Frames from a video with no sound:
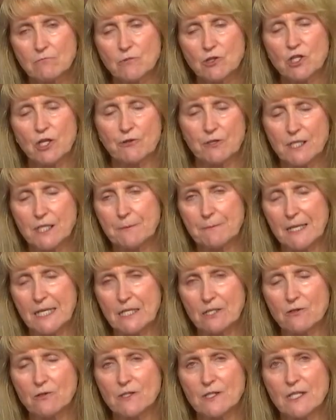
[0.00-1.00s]
cherry
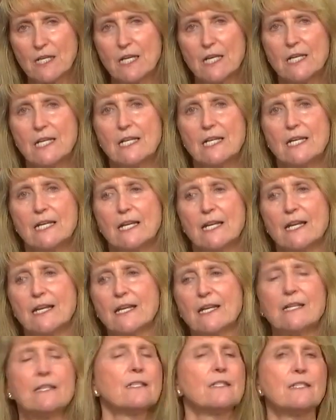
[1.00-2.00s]
tomatoes,
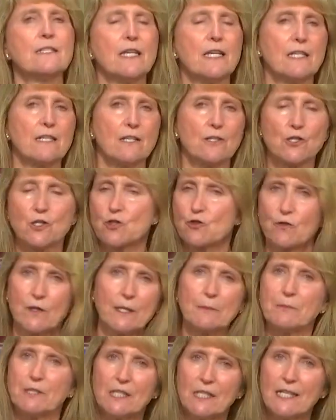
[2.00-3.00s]
and then I'll
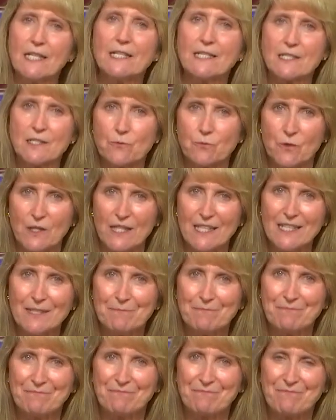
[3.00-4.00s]
scramble eggs with
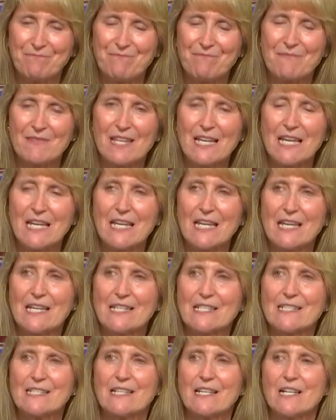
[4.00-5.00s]
it,
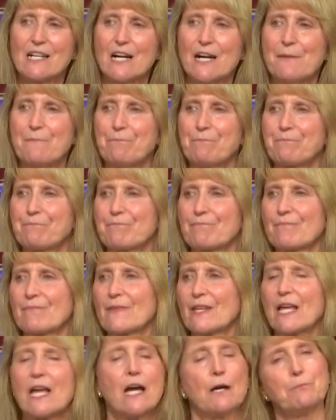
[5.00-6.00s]
and
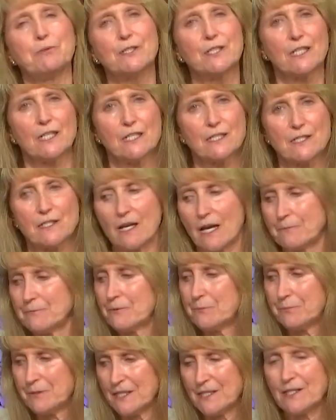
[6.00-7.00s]
I'll put it on top
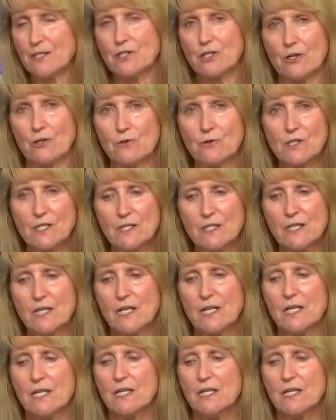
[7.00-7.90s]
of a piece of toast.